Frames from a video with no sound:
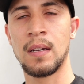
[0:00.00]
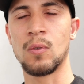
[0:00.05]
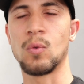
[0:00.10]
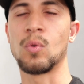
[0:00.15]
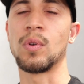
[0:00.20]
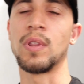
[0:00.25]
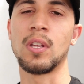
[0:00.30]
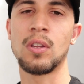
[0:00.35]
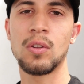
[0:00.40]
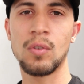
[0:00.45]

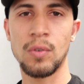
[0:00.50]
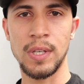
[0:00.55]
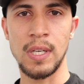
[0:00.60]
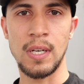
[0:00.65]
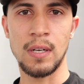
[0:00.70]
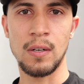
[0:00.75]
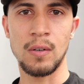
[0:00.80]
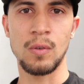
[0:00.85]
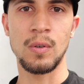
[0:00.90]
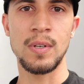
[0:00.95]
with the
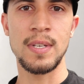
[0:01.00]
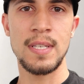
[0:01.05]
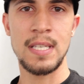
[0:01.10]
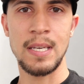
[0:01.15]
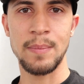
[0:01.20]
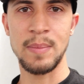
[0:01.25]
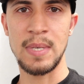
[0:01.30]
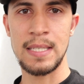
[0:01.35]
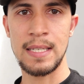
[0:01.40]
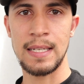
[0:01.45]
Toyo
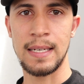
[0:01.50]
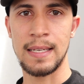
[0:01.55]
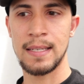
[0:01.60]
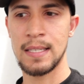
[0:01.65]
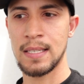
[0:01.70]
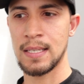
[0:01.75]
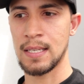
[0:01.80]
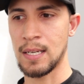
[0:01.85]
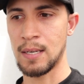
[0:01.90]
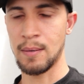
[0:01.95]

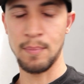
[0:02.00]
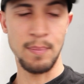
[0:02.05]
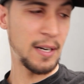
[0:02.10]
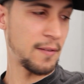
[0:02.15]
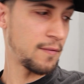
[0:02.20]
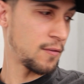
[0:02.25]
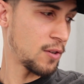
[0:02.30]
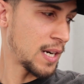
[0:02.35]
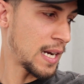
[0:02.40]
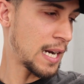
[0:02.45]
semi-slicks.
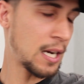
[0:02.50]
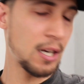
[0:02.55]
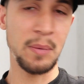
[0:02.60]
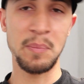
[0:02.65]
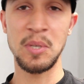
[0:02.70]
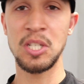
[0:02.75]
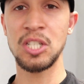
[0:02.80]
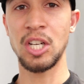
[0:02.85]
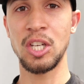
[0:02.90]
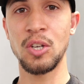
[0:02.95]
But for now, let
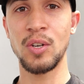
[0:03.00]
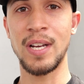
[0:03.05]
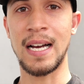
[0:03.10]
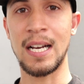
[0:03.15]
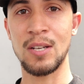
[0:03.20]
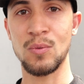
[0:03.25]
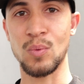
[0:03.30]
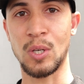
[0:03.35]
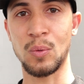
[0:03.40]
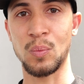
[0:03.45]
me show you
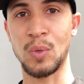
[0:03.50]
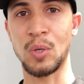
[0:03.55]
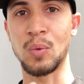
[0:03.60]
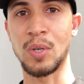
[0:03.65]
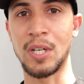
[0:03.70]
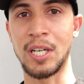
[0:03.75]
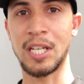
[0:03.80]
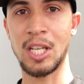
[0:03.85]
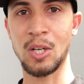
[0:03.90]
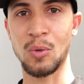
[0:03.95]
guys what we're
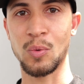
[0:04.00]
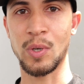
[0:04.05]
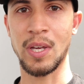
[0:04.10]
working